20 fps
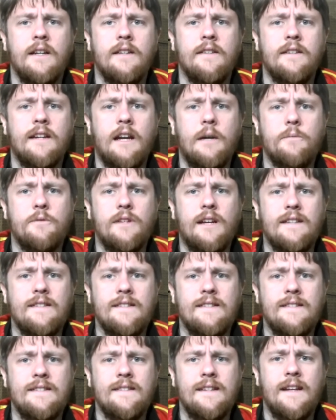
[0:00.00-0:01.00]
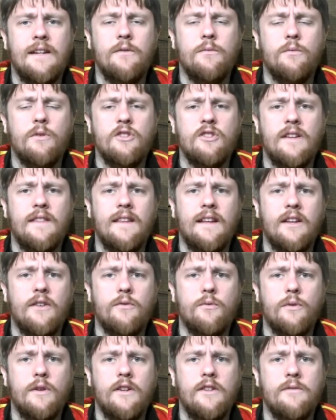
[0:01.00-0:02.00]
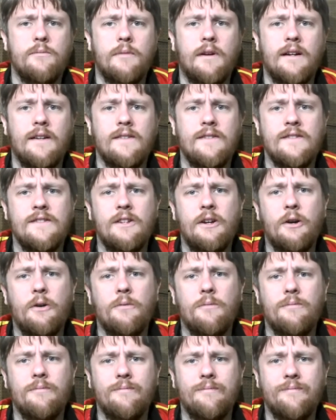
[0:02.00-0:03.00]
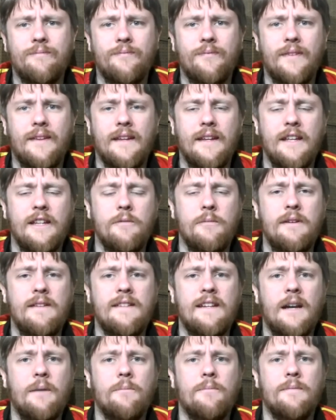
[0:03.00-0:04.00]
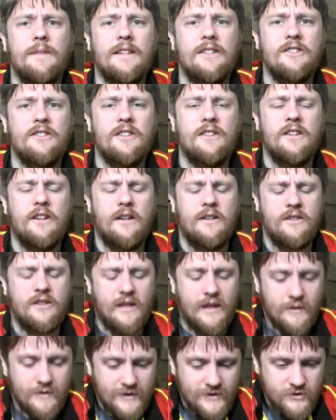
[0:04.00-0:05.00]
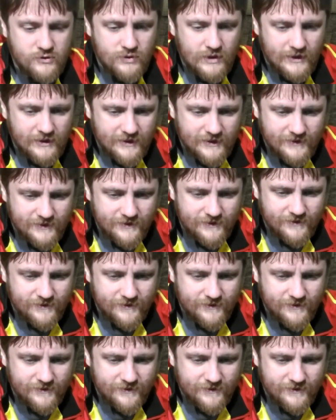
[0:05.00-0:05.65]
time slots instead, which I think is really smart. So, in the meantime, let's check out this trailer.